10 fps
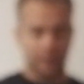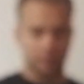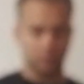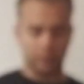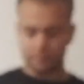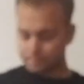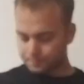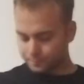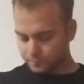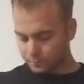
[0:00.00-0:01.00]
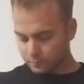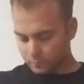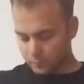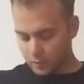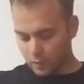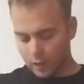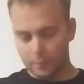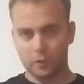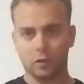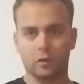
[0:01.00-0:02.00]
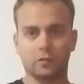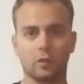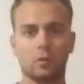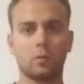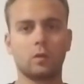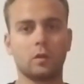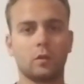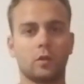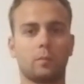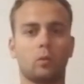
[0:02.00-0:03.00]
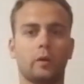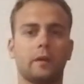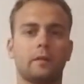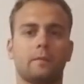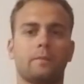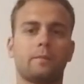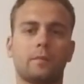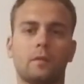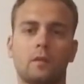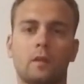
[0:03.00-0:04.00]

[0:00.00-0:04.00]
attack line. Um, you could also deploy it,